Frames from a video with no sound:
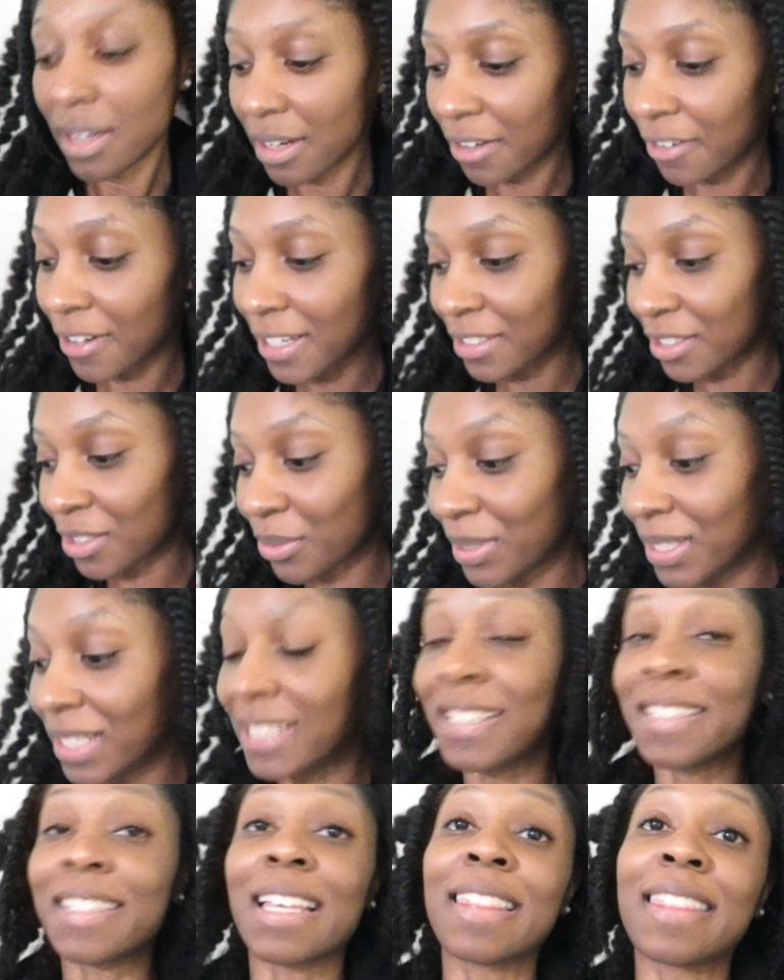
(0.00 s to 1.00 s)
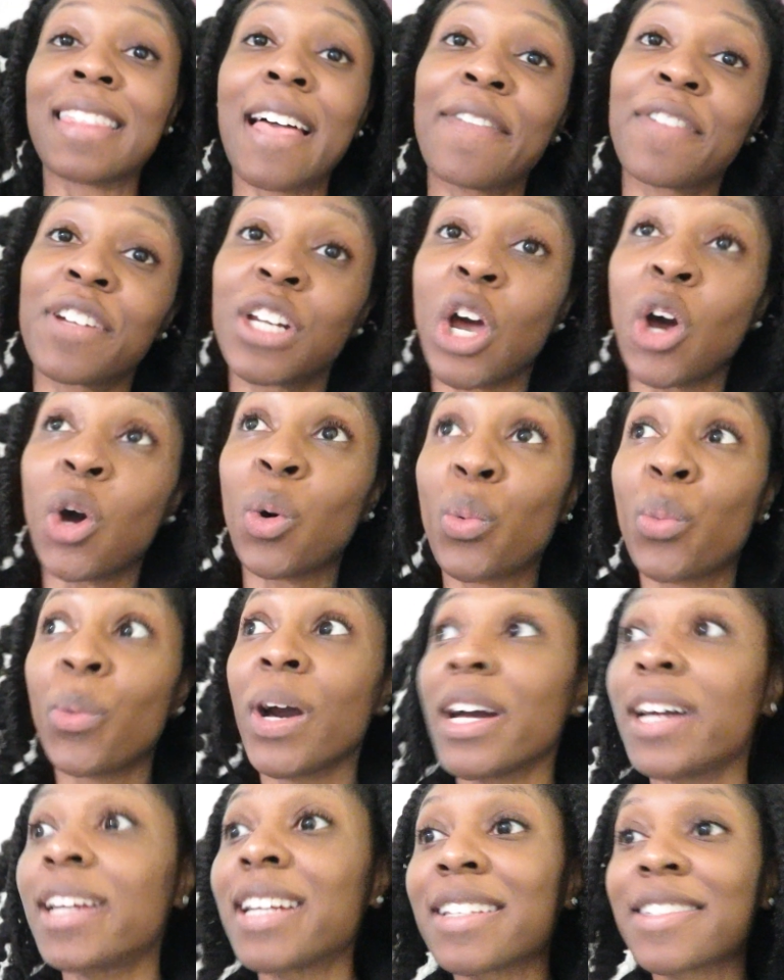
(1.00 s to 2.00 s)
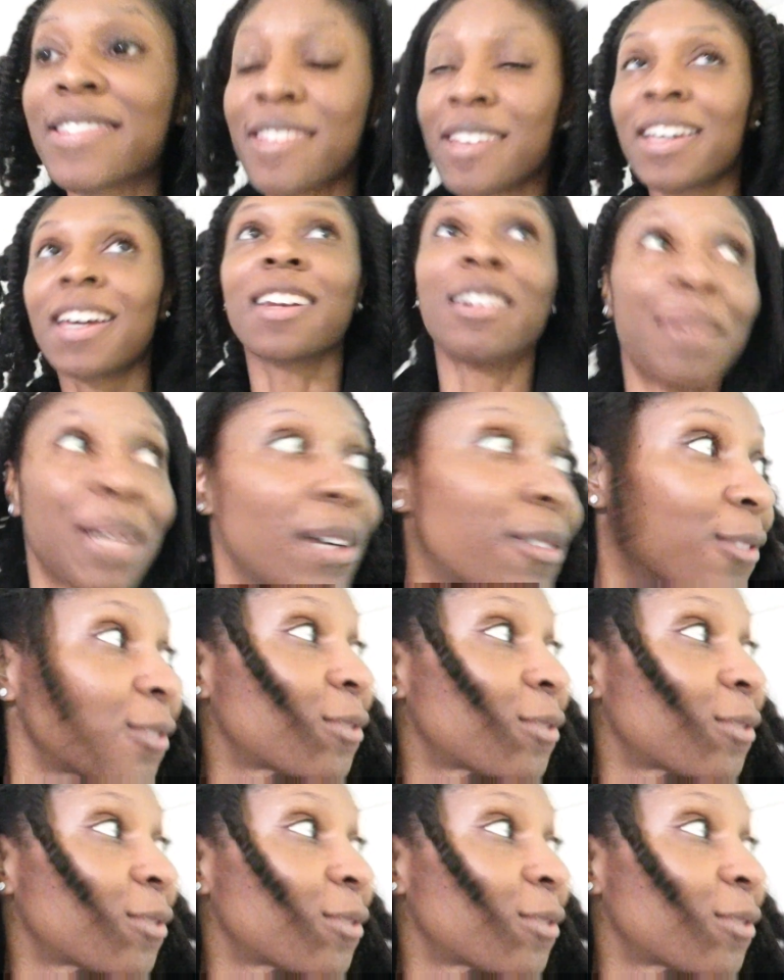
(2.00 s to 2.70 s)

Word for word: All right, so it is 11.01. I still got about